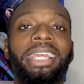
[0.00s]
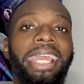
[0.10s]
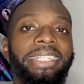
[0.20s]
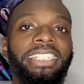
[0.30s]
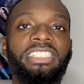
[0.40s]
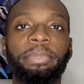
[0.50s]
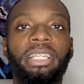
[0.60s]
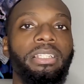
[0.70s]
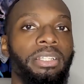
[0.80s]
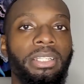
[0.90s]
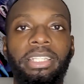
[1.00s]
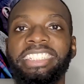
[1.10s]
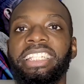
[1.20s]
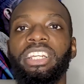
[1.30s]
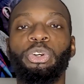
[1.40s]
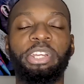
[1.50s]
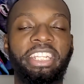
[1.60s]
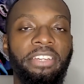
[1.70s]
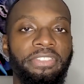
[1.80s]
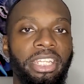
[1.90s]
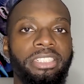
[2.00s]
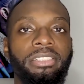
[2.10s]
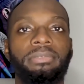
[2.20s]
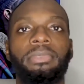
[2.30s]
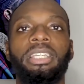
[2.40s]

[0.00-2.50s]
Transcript: And just to be clear, let's get a quick definition.